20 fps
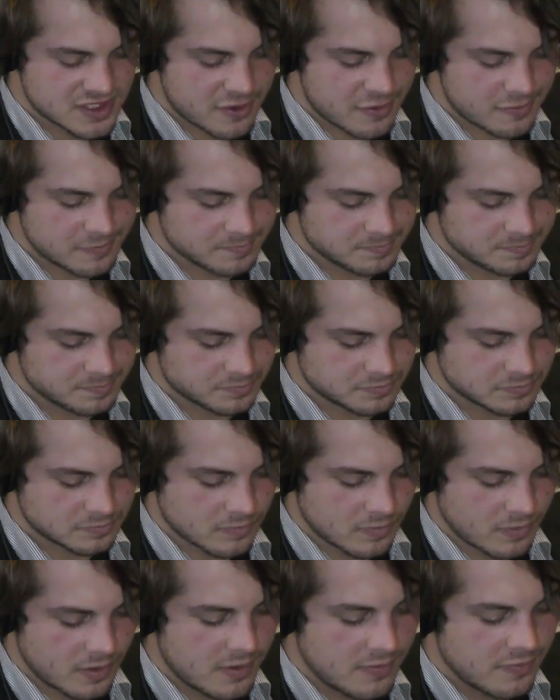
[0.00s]
So
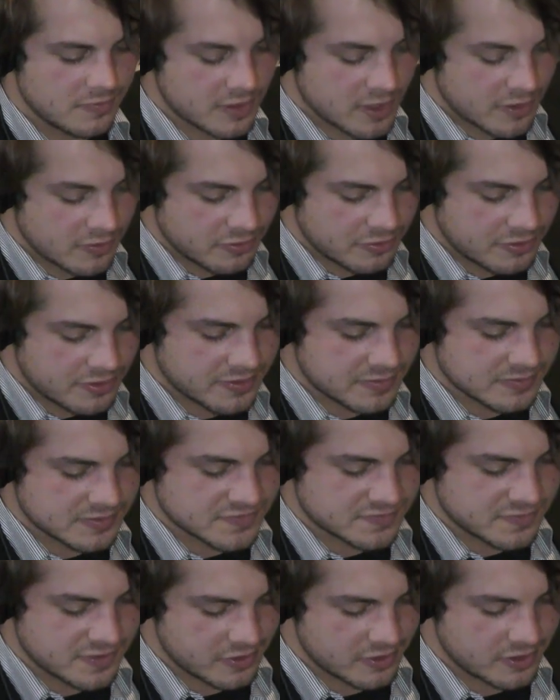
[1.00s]
the other
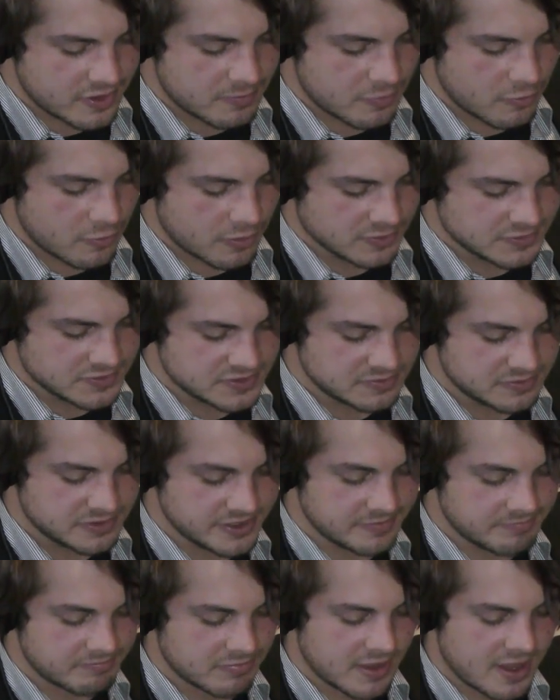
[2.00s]
thing that was very
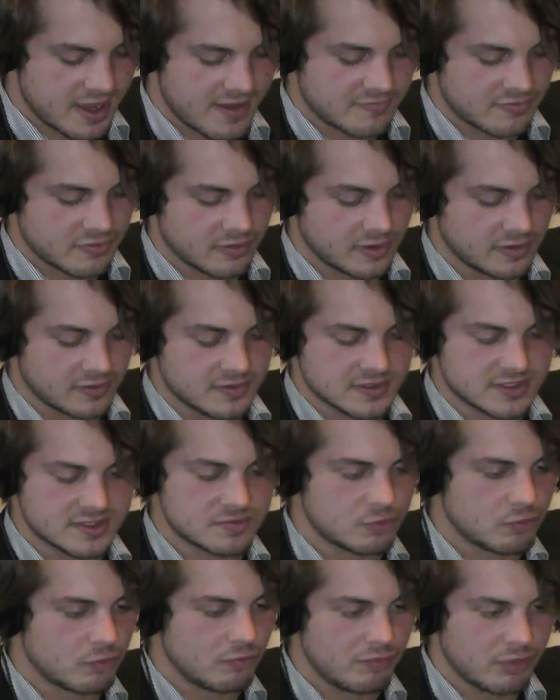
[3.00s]
important to me after
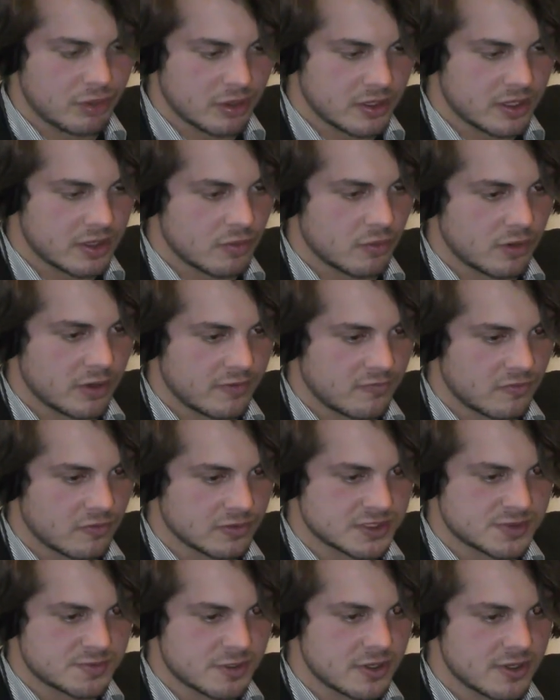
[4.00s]
like this brilliant,
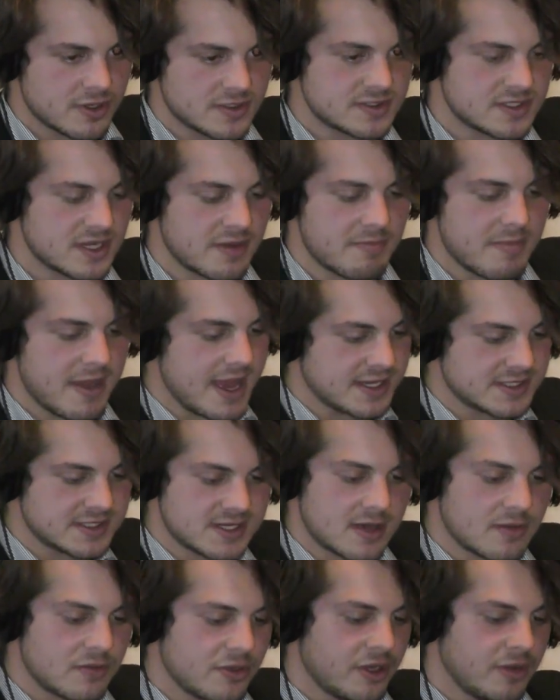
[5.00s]
wonderful experience, I
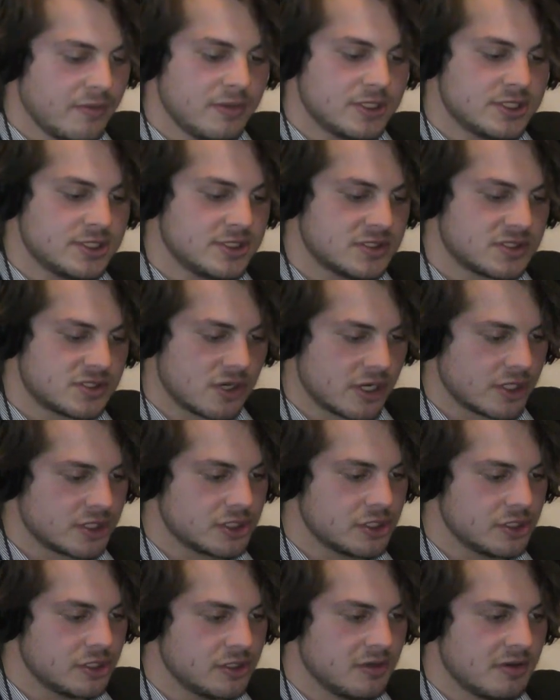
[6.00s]
maxed out the commission
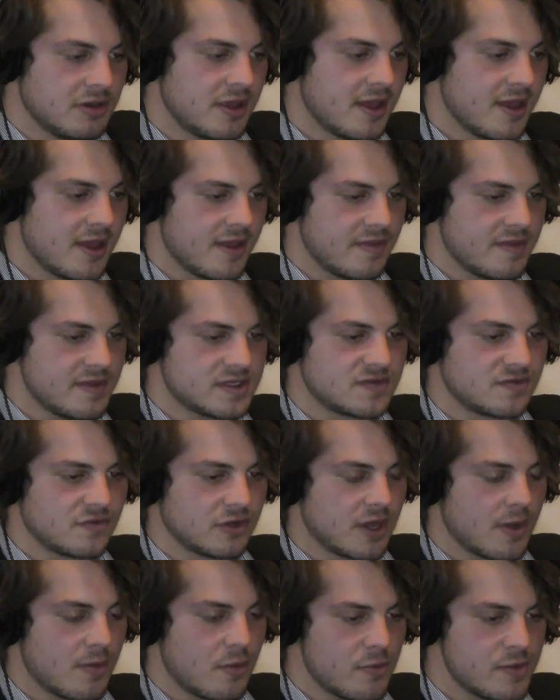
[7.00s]
structure in
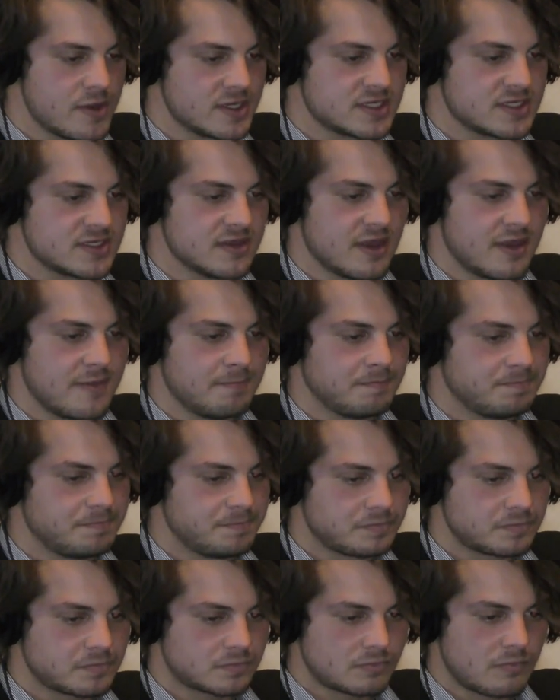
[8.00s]
this for a couple weeks, and
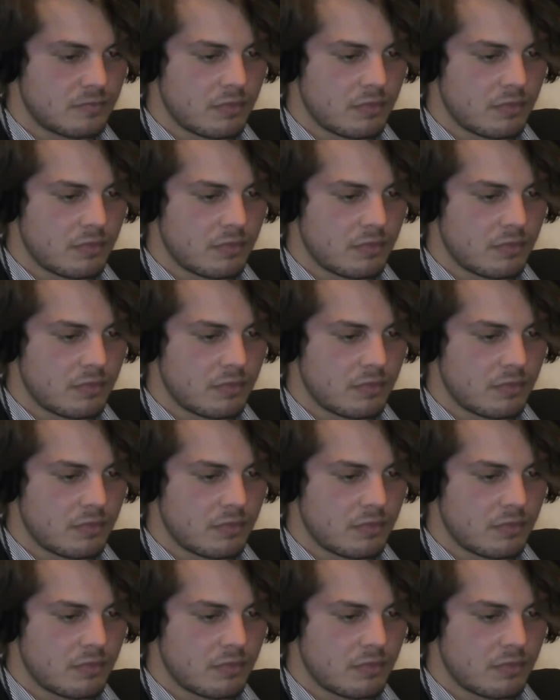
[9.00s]
then